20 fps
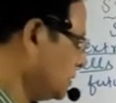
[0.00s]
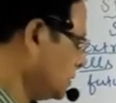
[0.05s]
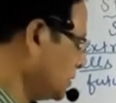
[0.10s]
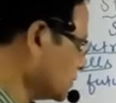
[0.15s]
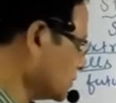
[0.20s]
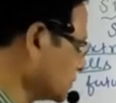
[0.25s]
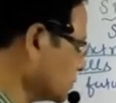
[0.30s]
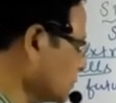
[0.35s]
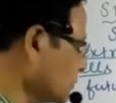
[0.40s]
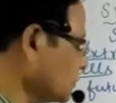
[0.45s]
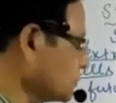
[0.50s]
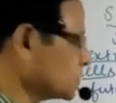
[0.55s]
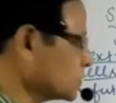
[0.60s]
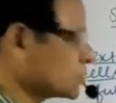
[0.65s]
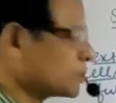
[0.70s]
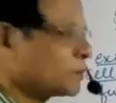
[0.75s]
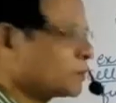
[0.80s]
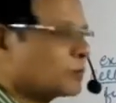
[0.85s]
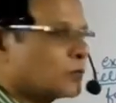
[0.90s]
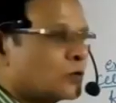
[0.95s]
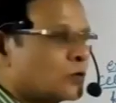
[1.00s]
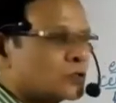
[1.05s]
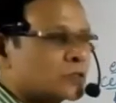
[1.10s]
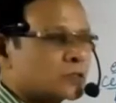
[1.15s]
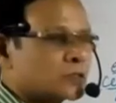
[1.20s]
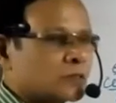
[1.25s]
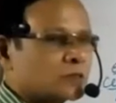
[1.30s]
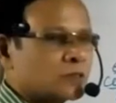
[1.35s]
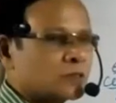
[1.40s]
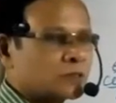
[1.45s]
the source of what
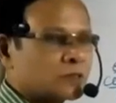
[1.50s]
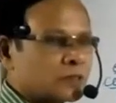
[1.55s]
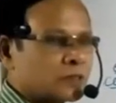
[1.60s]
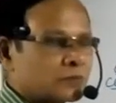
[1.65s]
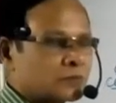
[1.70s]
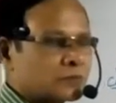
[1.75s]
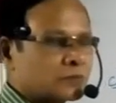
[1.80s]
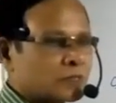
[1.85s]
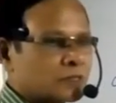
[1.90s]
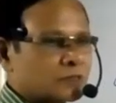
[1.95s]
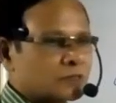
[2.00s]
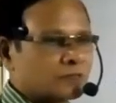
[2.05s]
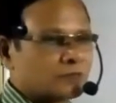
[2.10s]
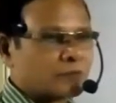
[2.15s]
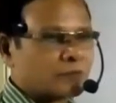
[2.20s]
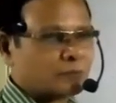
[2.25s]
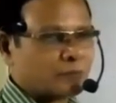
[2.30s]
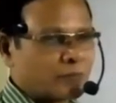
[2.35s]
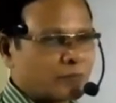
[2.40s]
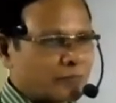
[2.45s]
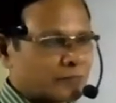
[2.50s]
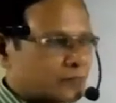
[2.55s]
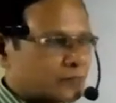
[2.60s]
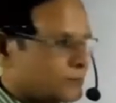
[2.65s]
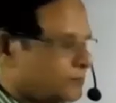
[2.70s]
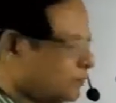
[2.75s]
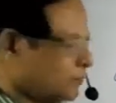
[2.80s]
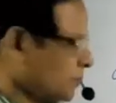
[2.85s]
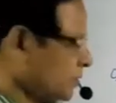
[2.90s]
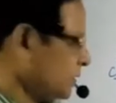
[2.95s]
is called the stem cells for
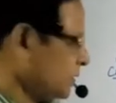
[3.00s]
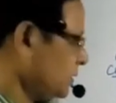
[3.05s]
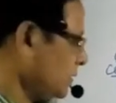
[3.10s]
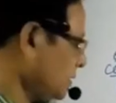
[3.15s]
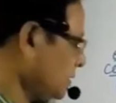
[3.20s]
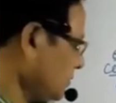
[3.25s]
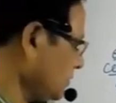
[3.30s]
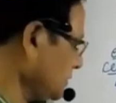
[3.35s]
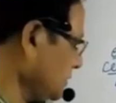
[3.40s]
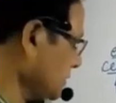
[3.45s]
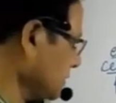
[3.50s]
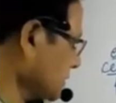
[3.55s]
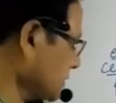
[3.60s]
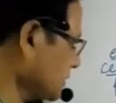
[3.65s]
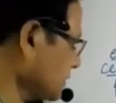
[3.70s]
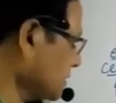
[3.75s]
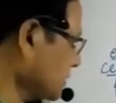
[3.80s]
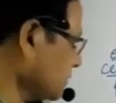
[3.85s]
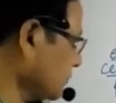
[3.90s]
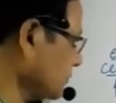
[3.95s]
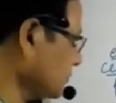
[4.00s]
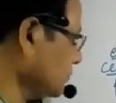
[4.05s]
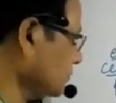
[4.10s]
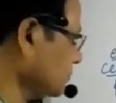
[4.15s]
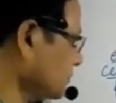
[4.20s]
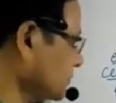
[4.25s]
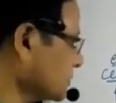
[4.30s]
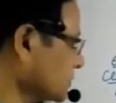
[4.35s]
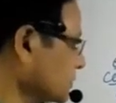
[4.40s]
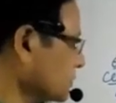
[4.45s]
banks. Now we'll discuss a
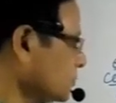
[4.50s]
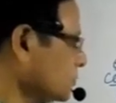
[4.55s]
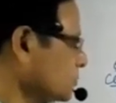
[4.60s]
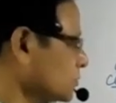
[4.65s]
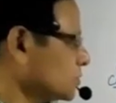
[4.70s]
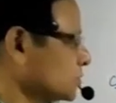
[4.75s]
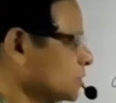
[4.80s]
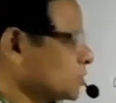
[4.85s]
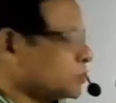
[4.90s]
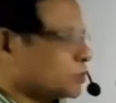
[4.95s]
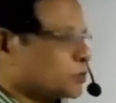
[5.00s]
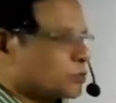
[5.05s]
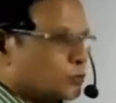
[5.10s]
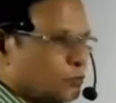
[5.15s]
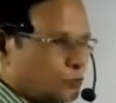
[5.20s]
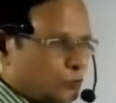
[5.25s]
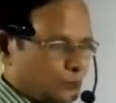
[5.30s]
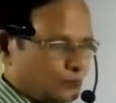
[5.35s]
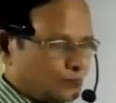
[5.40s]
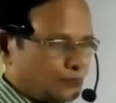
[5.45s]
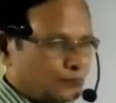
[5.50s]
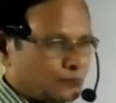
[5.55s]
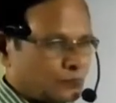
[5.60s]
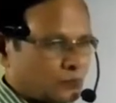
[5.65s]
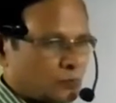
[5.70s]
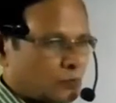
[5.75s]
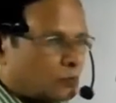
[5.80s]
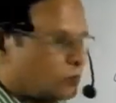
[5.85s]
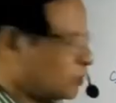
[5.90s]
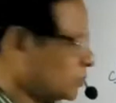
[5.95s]
few words about these two.
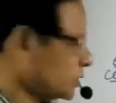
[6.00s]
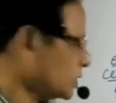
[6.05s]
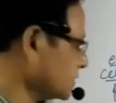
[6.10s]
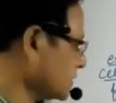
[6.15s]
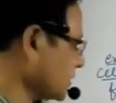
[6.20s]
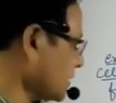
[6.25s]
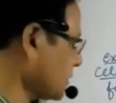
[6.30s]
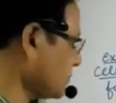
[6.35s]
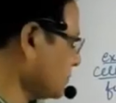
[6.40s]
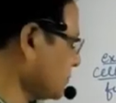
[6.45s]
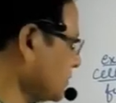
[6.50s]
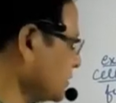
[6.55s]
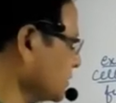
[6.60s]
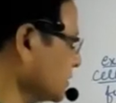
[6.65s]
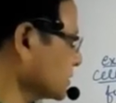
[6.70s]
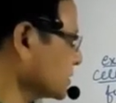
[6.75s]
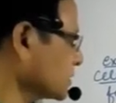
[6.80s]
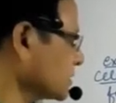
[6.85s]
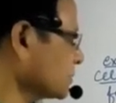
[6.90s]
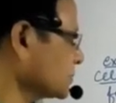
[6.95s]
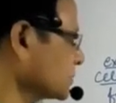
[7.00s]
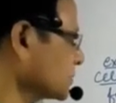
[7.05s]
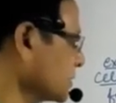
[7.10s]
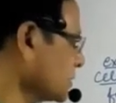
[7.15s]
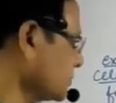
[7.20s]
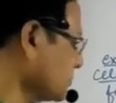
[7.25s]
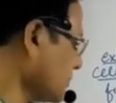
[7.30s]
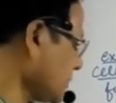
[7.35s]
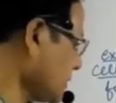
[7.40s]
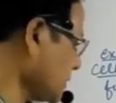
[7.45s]
What is amniotic stem
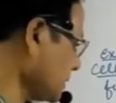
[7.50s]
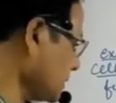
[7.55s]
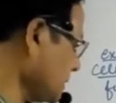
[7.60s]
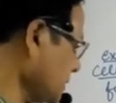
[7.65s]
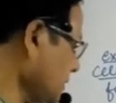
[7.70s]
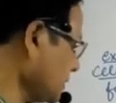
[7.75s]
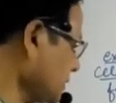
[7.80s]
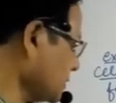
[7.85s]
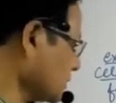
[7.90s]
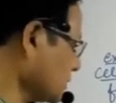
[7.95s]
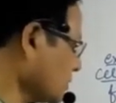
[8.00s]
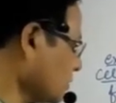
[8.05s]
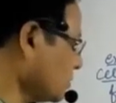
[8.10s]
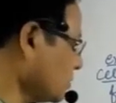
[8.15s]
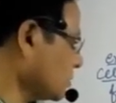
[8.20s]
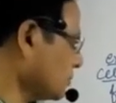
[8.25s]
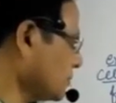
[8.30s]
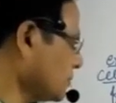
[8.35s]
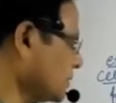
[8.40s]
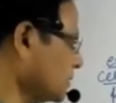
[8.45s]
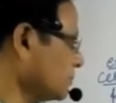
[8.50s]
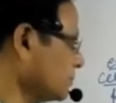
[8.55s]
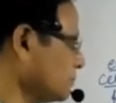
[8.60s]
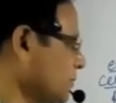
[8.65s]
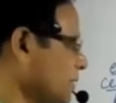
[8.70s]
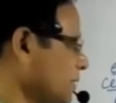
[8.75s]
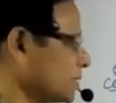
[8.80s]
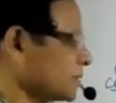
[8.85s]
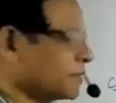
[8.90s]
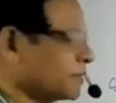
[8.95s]
cell bank and cord blood
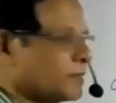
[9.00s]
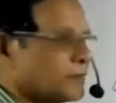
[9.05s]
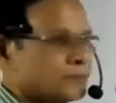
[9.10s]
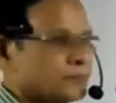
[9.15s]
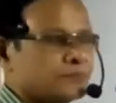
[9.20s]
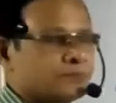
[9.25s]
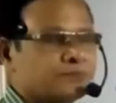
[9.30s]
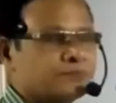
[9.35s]
banking?